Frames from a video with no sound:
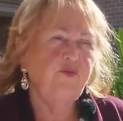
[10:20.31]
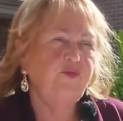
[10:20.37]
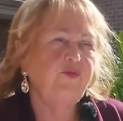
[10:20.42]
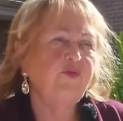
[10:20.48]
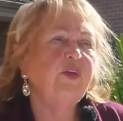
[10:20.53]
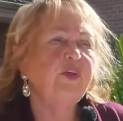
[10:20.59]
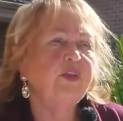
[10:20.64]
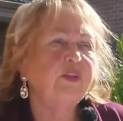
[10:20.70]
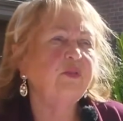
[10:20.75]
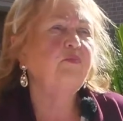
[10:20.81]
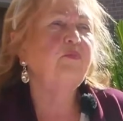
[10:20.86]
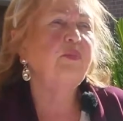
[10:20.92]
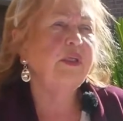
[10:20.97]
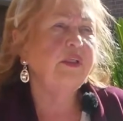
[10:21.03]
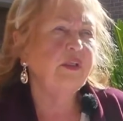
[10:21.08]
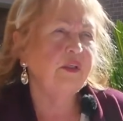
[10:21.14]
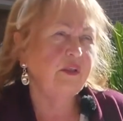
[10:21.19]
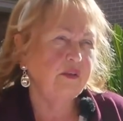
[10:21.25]
fix
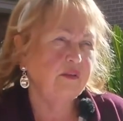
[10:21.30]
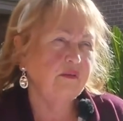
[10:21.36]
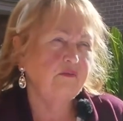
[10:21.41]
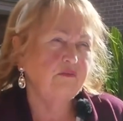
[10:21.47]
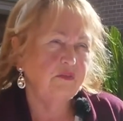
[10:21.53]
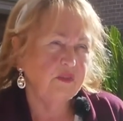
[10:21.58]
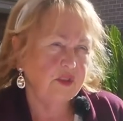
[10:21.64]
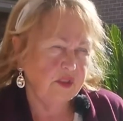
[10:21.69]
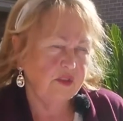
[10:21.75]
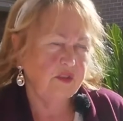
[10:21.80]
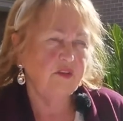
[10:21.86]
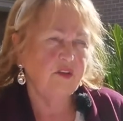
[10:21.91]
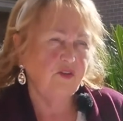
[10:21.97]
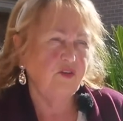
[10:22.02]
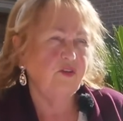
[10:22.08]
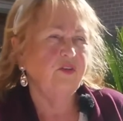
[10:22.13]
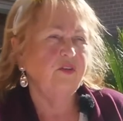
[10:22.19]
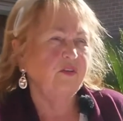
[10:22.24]
many
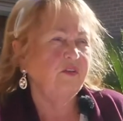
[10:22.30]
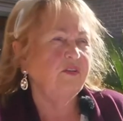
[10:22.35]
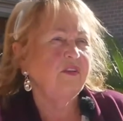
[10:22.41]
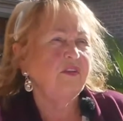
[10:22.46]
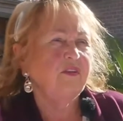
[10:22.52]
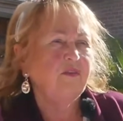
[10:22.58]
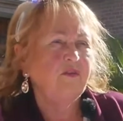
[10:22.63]
conditions.